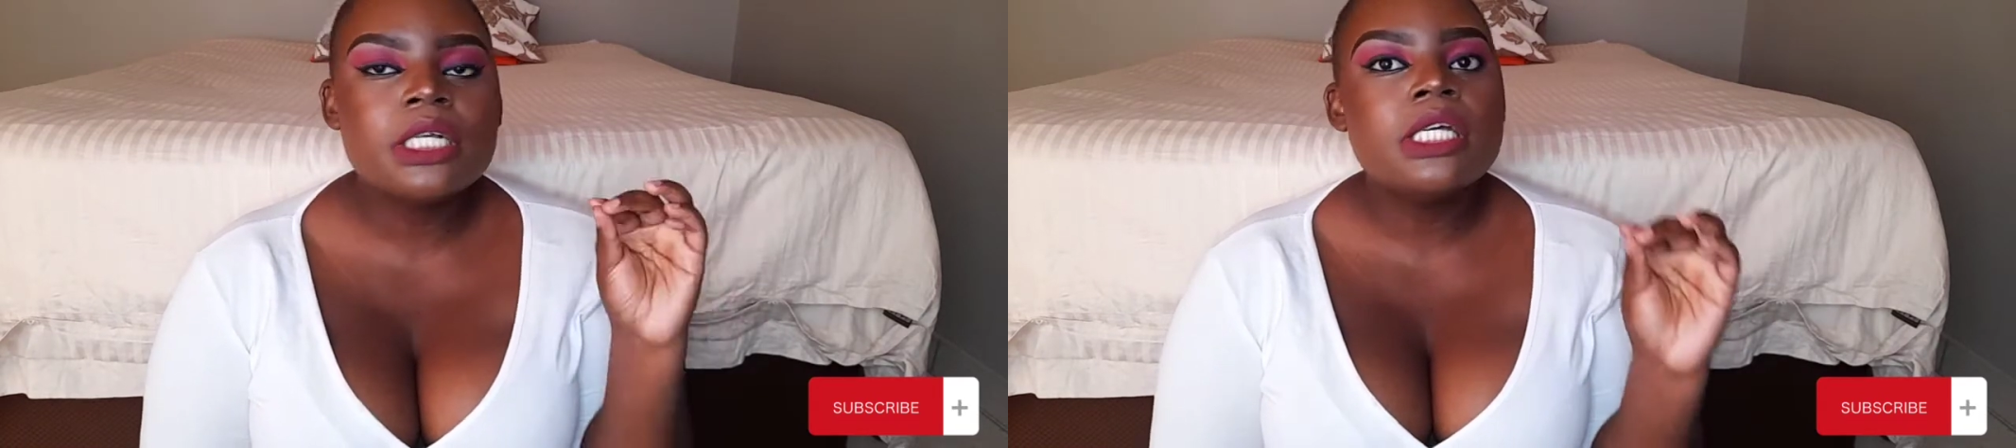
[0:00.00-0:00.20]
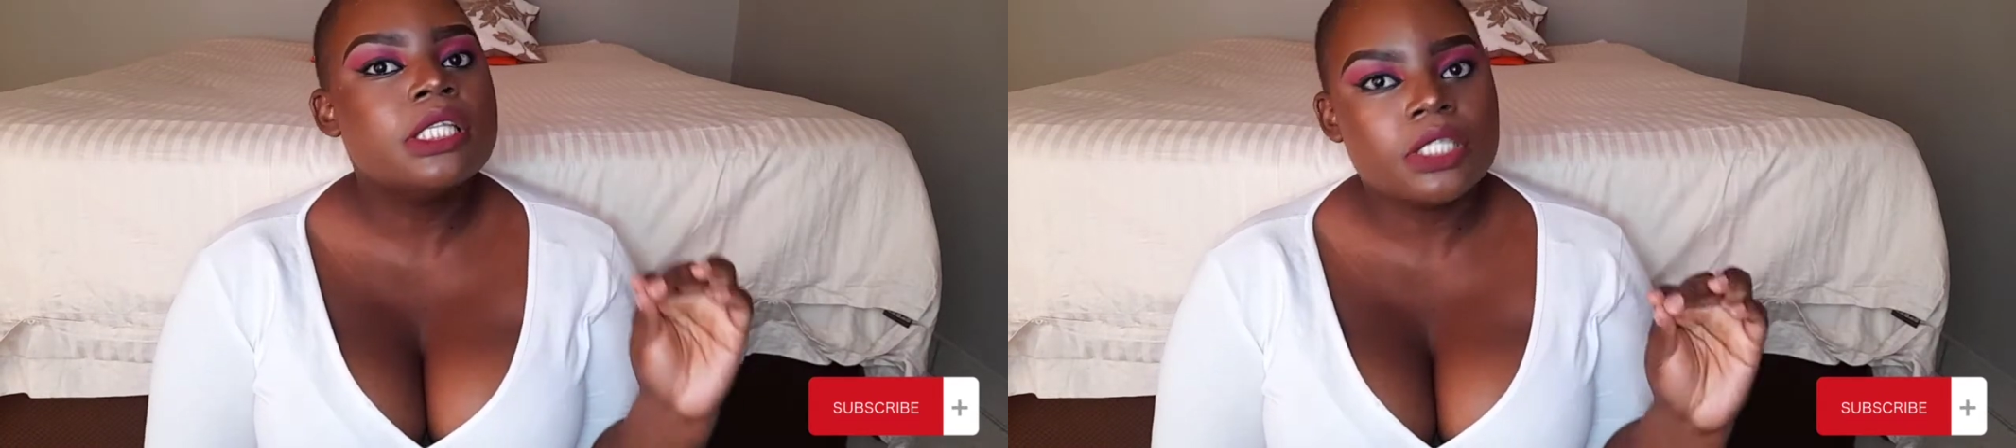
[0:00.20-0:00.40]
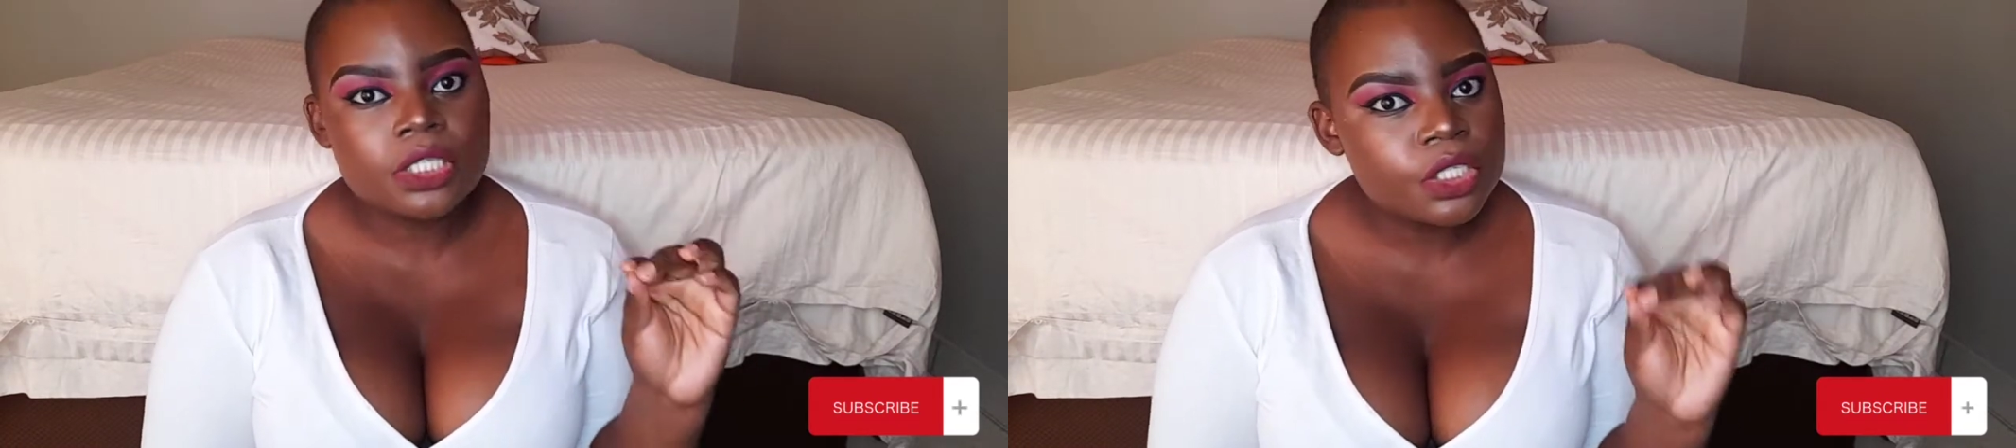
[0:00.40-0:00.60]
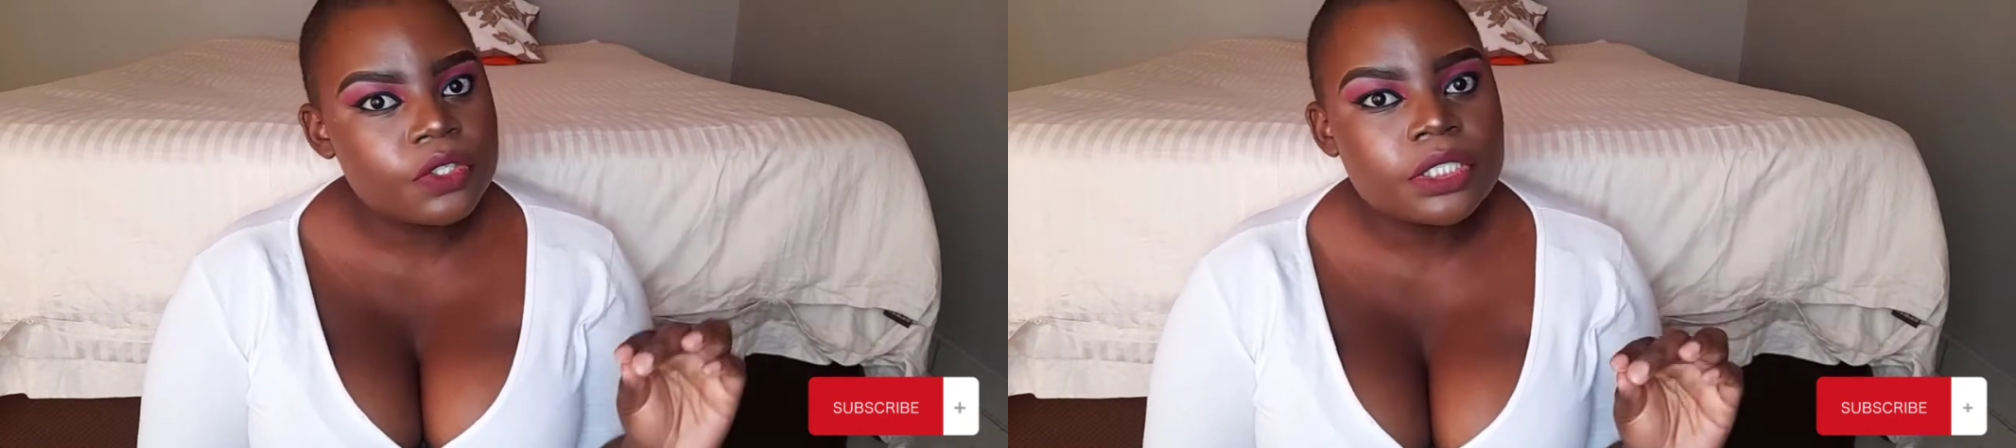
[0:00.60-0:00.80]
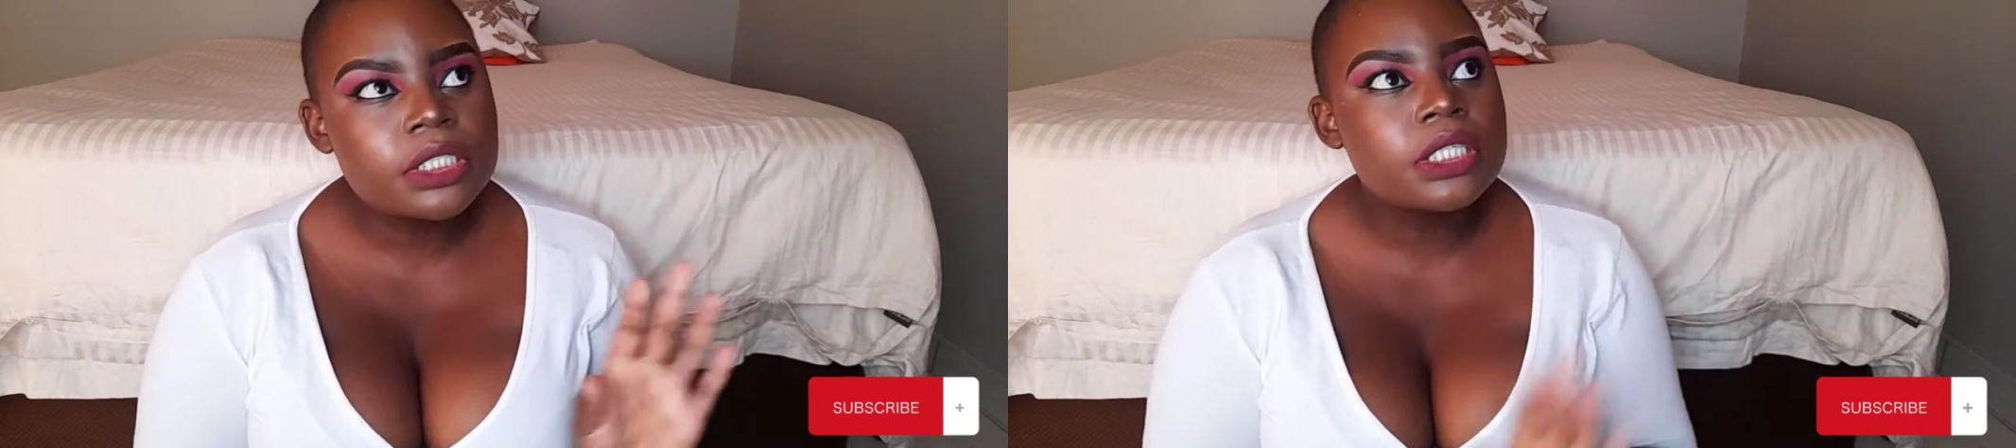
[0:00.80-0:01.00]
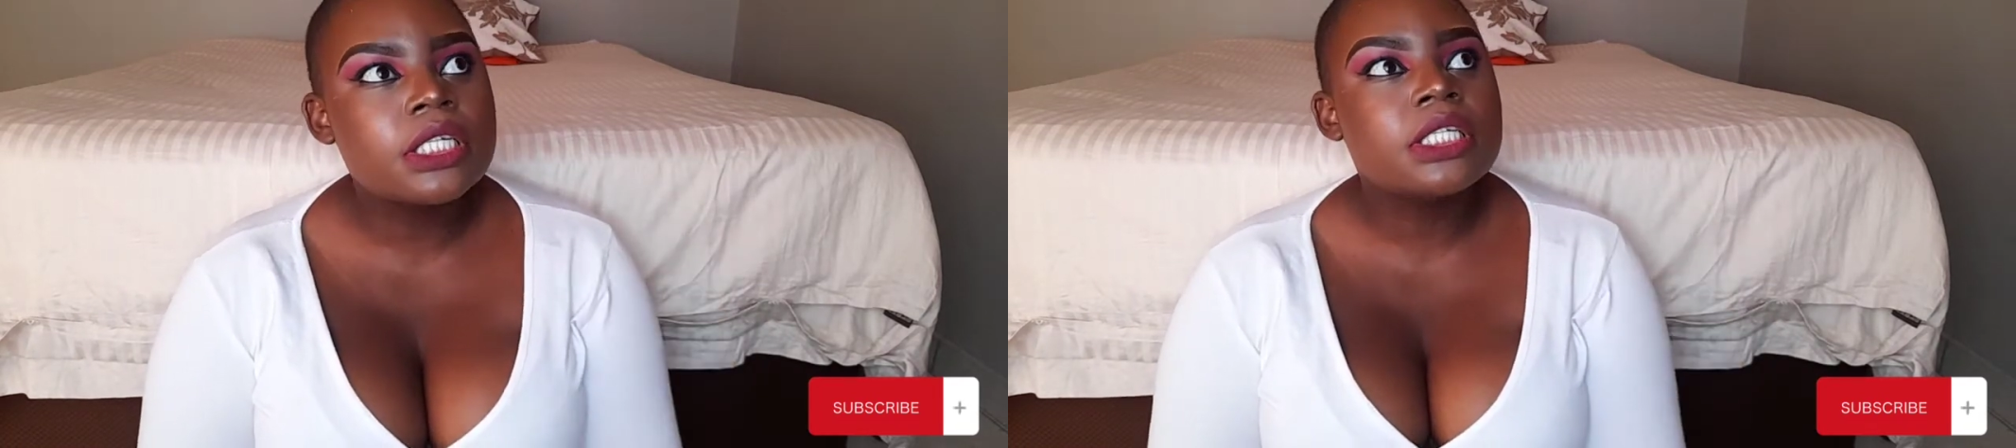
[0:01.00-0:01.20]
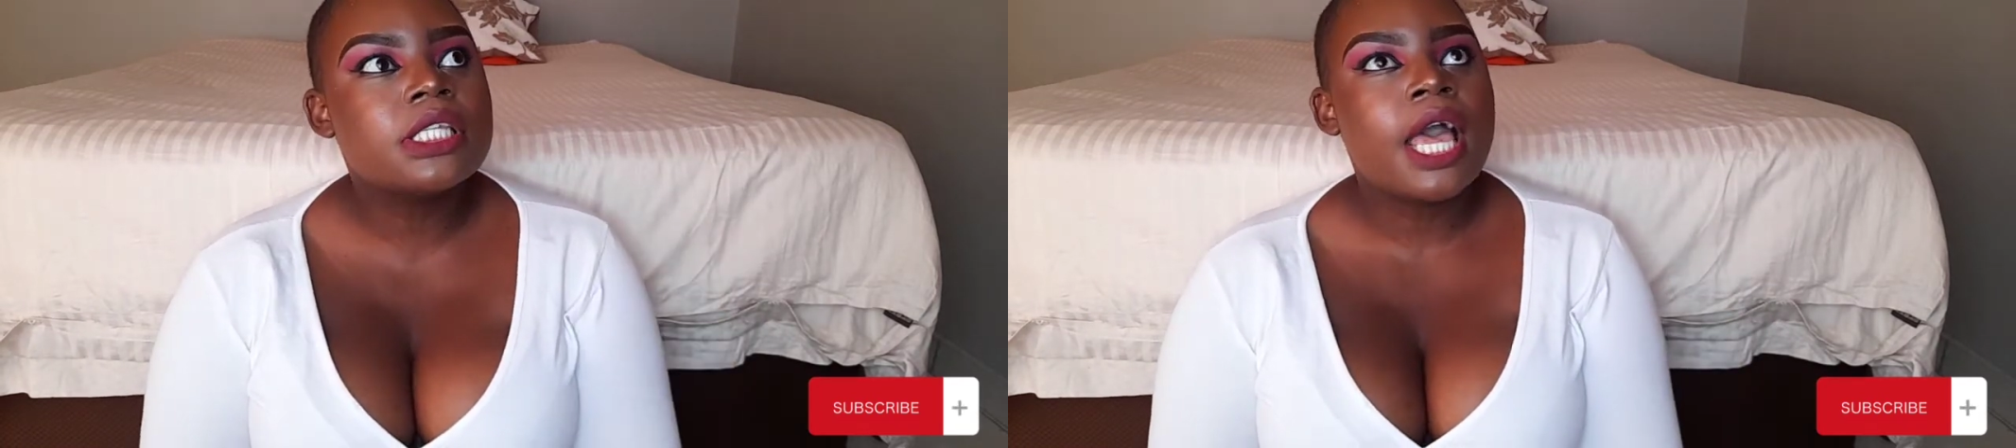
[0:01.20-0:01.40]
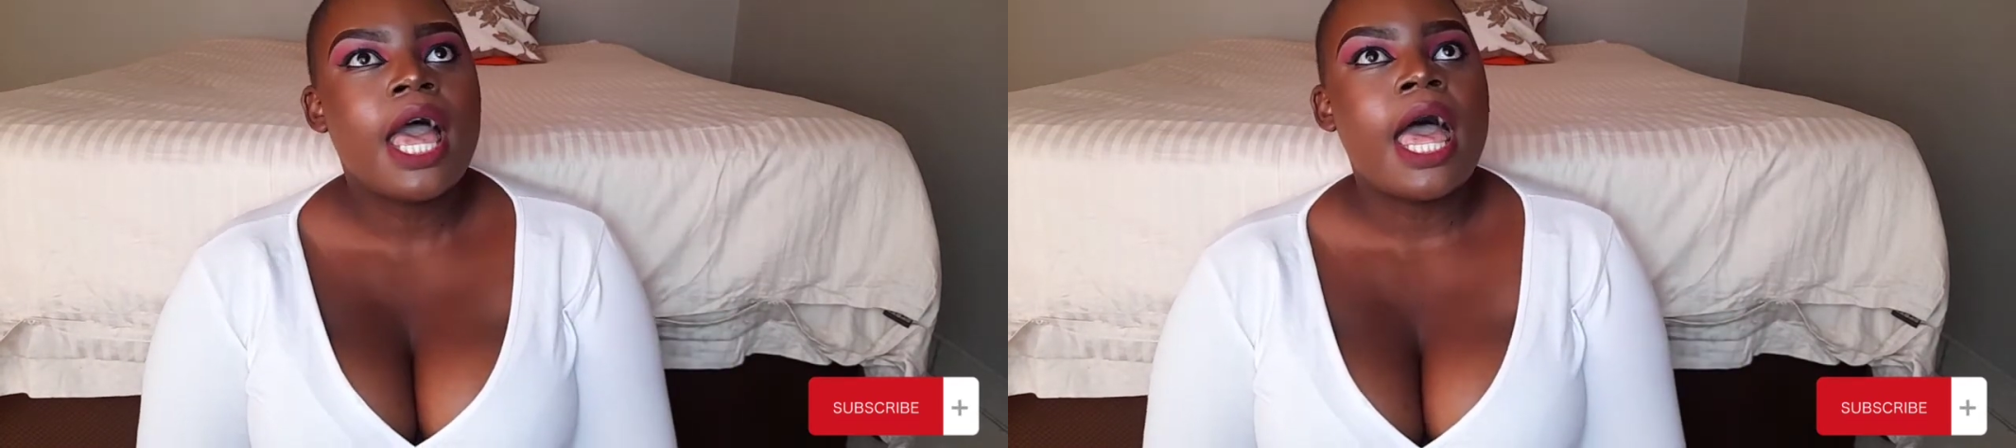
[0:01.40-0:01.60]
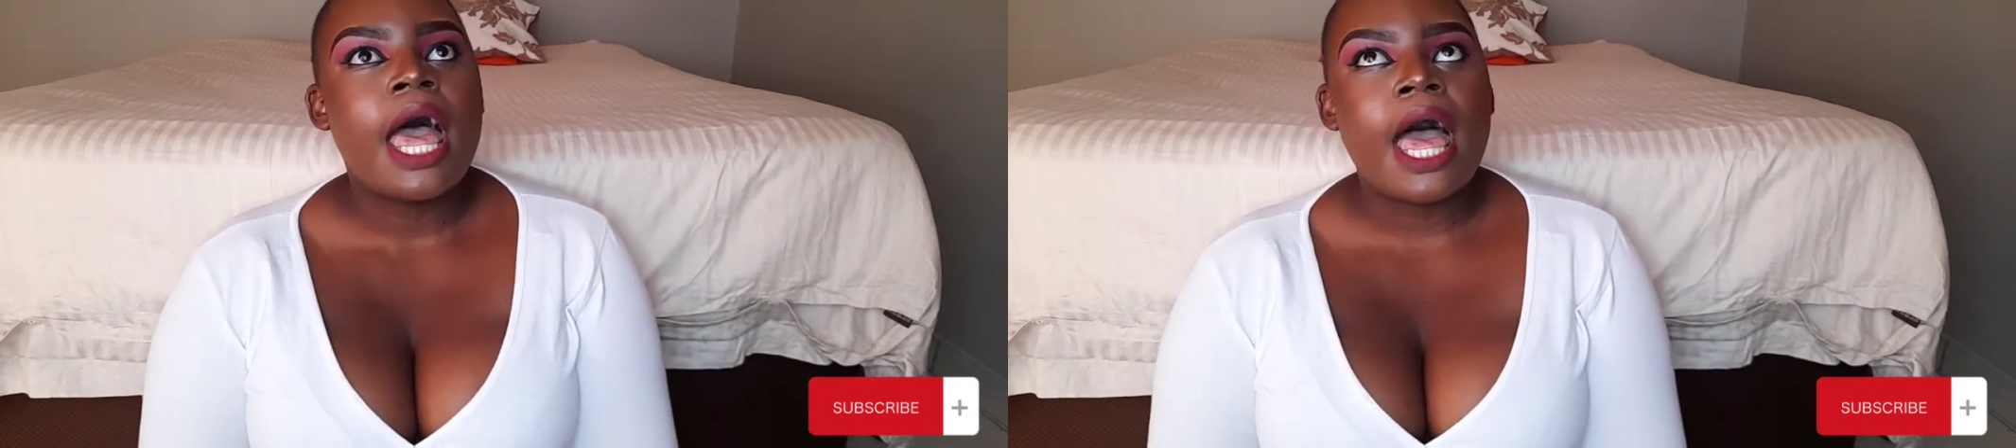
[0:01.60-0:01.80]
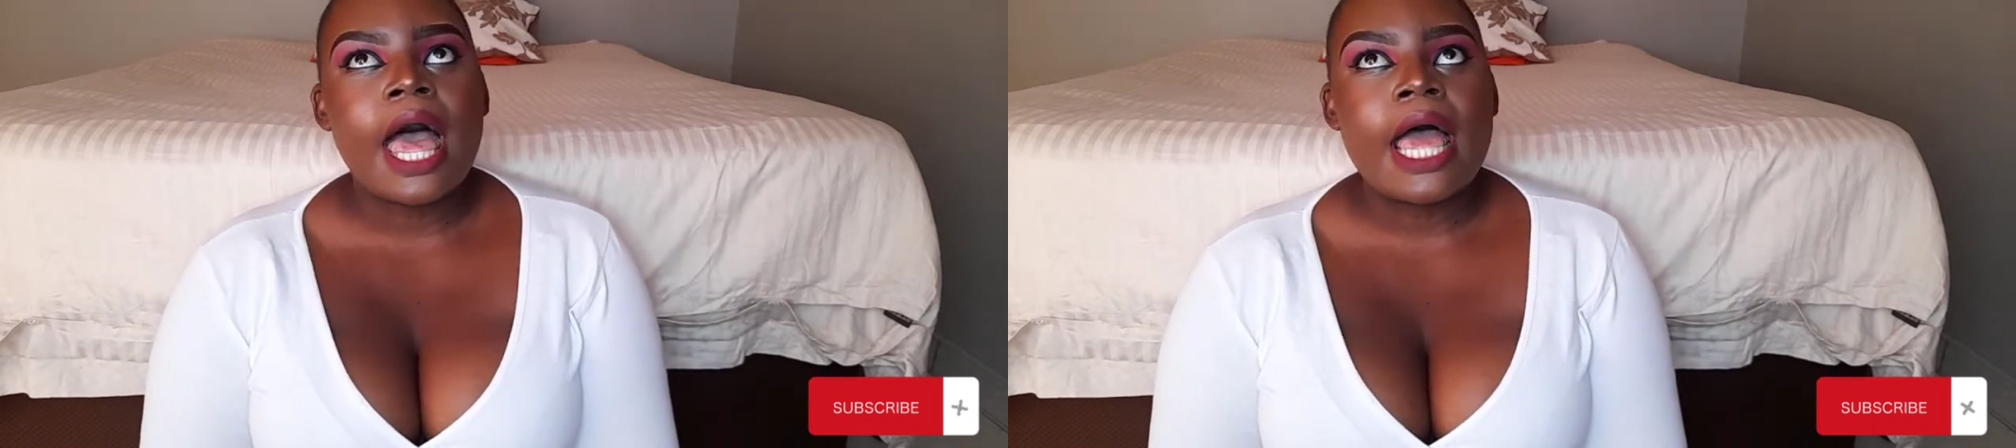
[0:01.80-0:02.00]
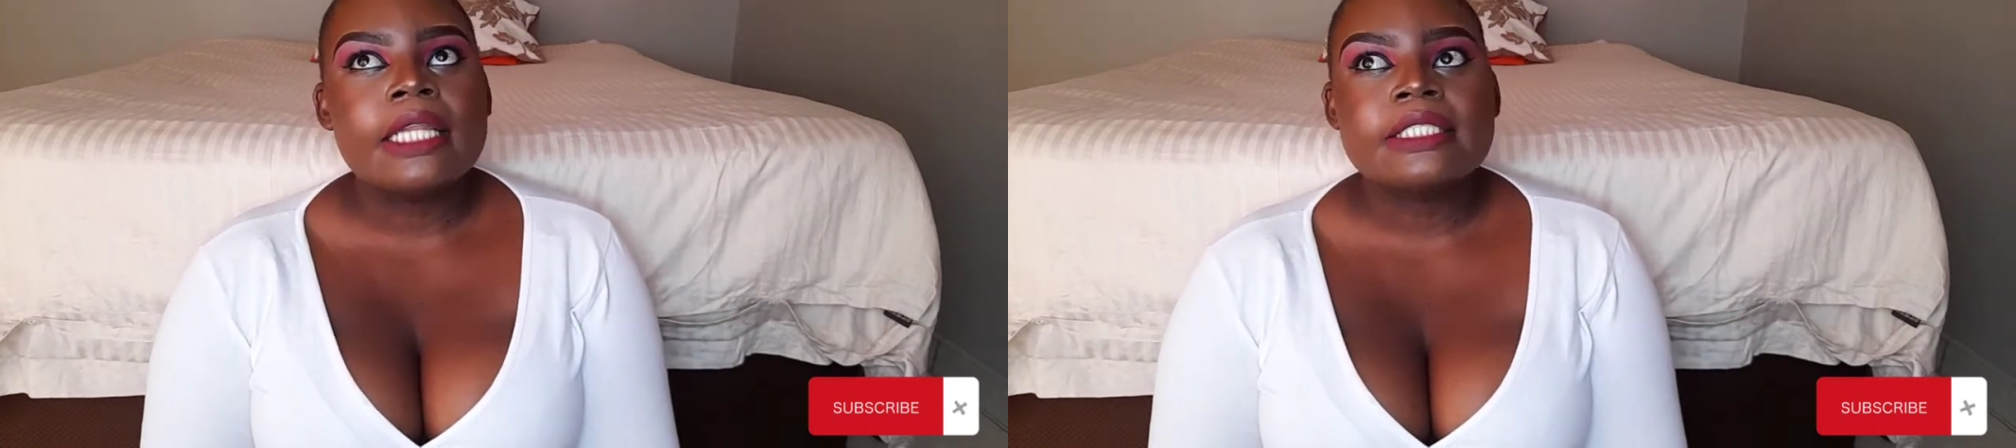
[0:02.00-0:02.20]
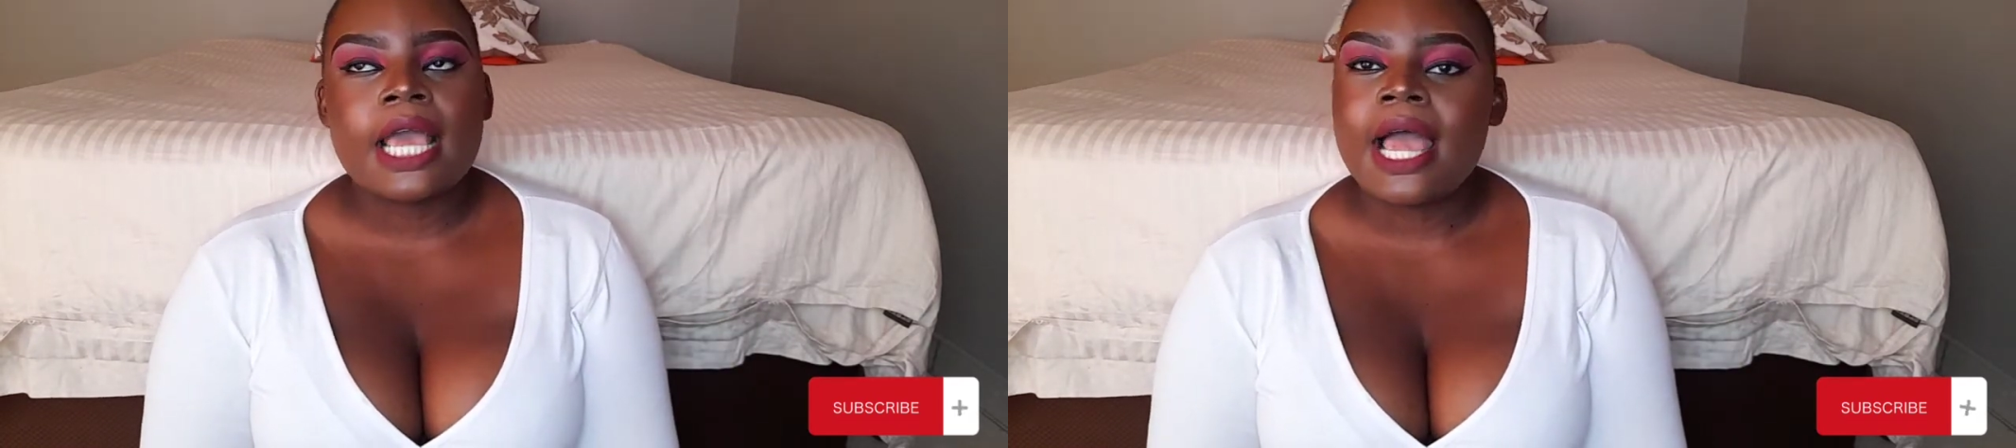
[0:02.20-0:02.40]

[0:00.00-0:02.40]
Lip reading: insecurities? And